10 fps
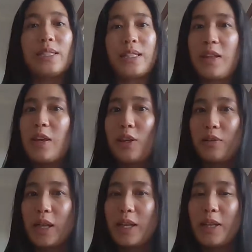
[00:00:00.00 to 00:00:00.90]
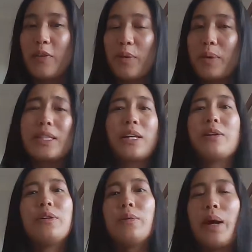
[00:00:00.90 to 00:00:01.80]
and they think you're really clever because, like,
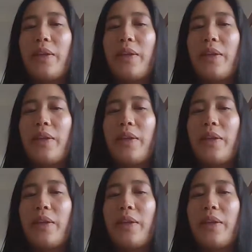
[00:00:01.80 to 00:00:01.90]
oh wow,